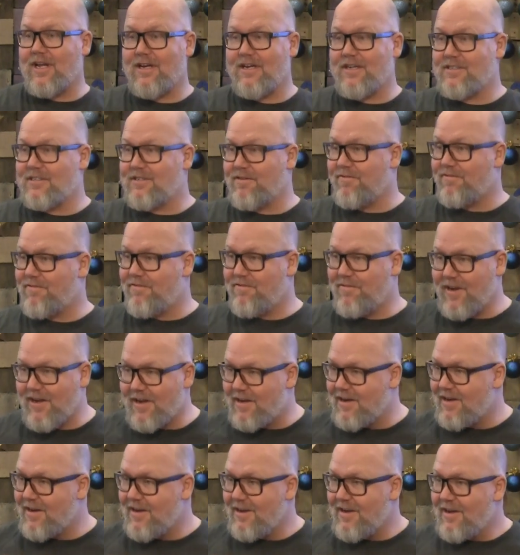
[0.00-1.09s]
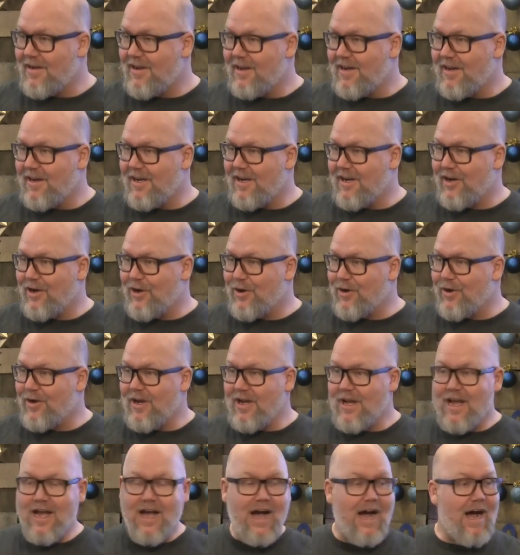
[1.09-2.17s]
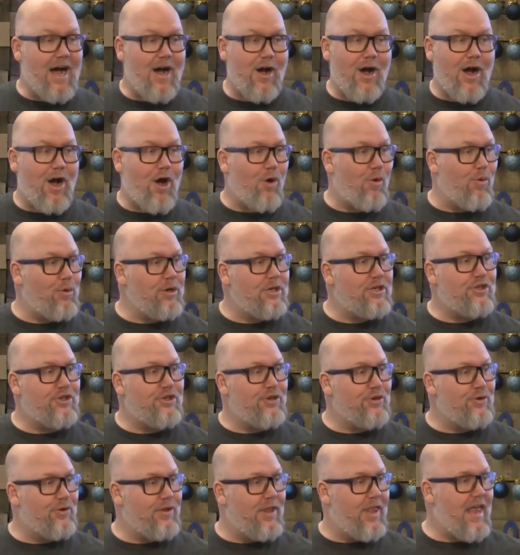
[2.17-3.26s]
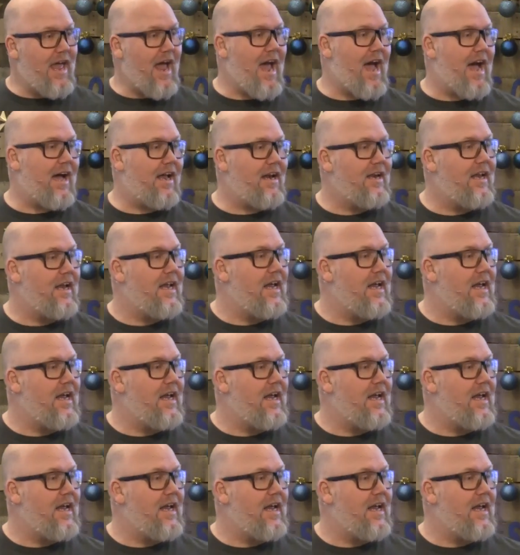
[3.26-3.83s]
doesn't fit, you know? How would you do that?